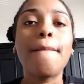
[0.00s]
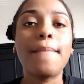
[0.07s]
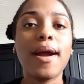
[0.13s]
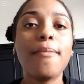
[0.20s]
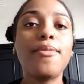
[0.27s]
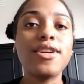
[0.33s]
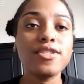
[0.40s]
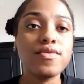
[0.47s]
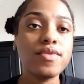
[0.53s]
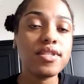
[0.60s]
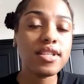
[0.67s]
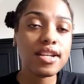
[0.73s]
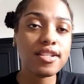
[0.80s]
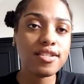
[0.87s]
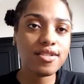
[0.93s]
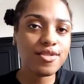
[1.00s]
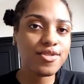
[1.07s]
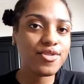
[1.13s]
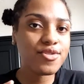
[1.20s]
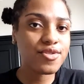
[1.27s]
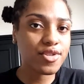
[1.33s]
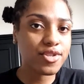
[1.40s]
my breast
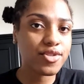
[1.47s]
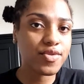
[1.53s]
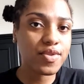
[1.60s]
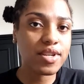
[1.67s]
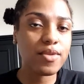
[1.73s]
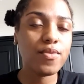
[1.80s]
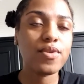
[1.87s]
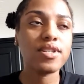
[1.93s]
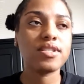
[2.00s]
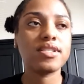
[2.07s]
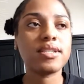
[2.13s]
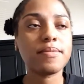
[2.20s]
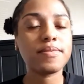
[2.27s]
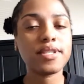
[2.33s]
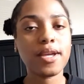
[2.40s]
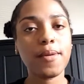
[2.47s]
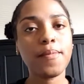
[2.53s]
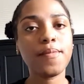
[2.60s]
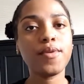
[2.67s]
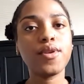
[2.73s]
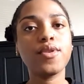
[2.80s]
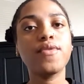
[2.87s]
reduction surgery was
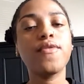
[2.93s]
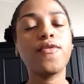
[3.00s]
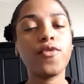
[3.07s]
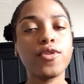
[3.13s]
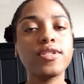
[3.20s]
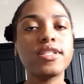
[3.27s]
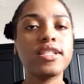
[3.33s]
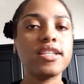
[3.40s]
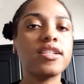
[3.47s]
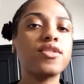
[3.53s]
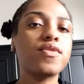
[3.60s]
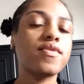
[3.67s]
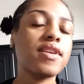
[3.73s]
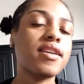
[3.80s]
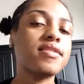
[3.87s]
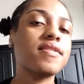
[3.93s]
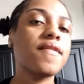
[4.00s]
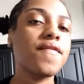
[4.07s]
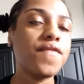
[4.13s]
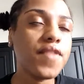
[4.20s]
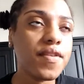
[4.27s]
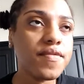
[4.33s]
September 14,
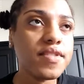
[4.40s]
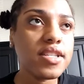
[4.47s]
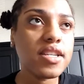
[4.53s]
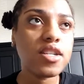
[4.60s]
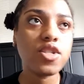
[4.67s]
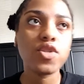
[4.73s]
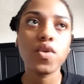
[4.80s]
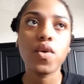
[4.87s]
2015,